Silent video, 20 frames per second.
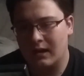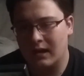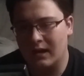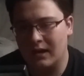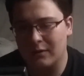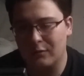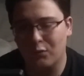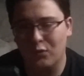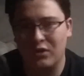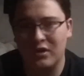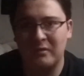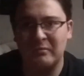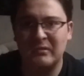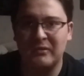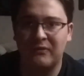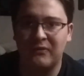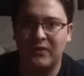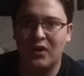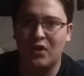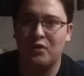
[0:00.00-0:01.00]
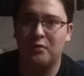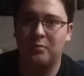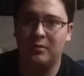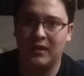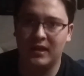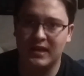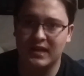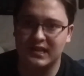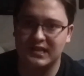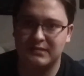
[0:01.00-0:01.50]
William Dafoe
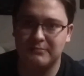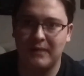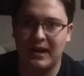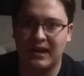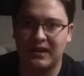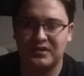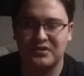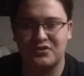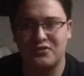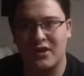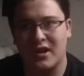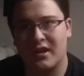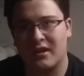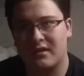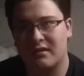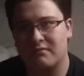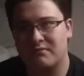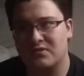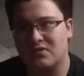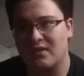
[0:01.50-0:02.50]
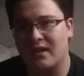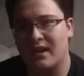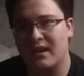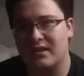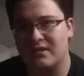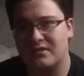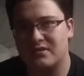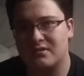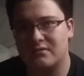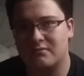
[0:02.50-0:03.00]
plays Max Schreck
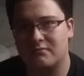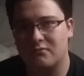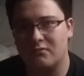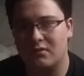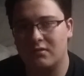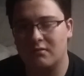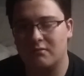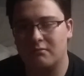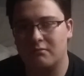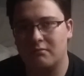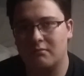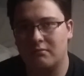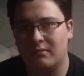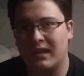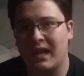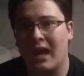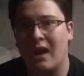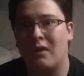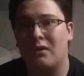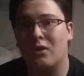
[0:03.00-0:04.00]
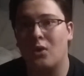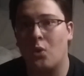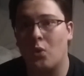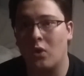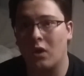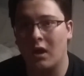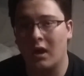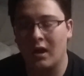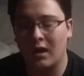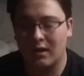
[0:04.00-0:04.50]
/ Count
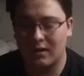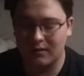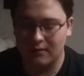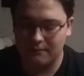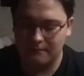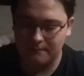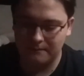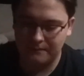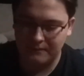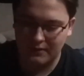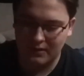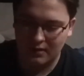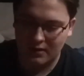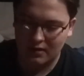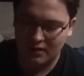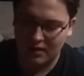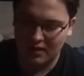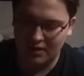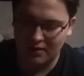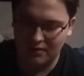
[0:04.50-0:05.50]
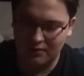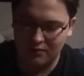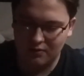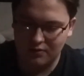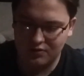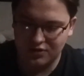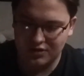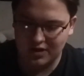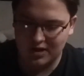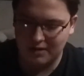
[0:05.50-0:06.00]
Orlok, and
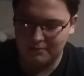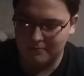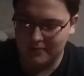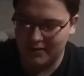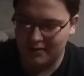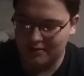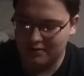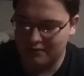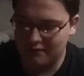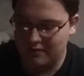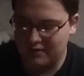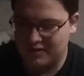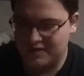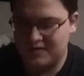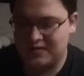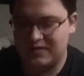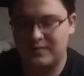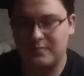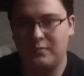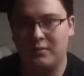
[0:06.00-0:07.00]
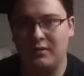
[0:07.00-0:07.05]
John Malkovich